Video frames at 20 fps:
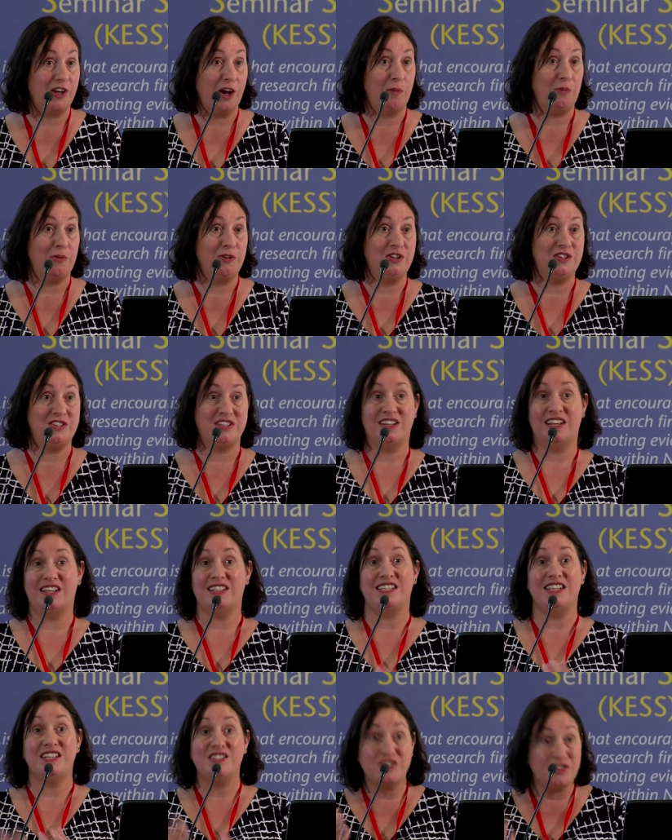up and used it
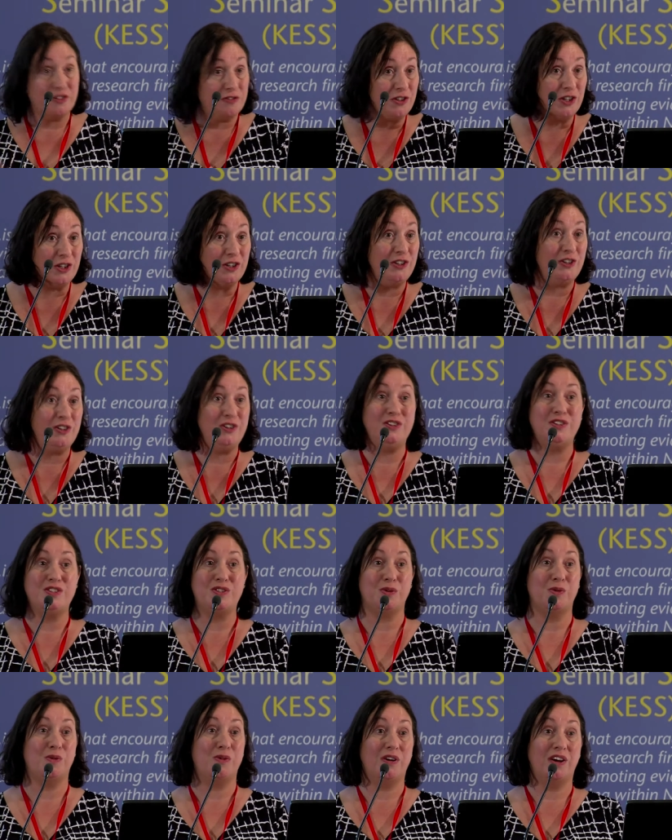as interviews
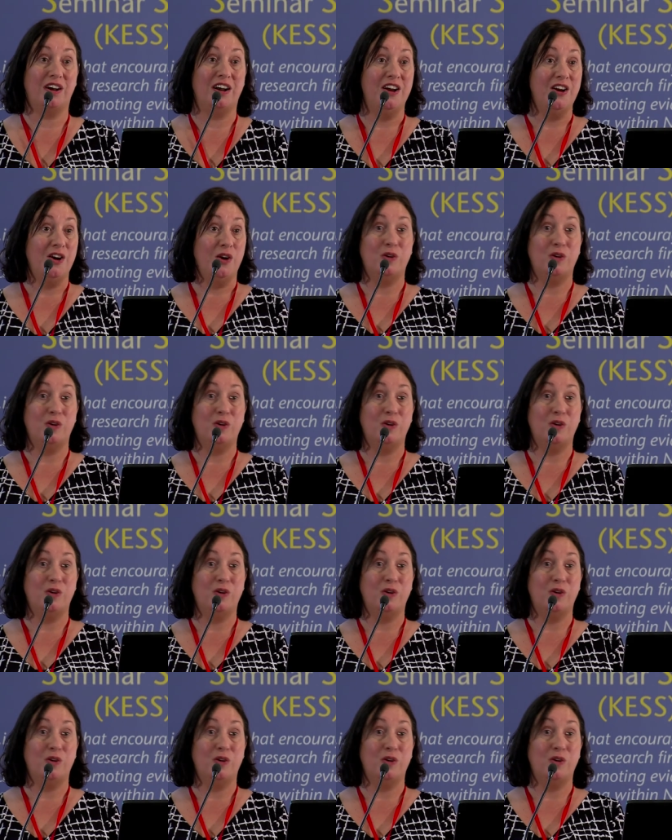or,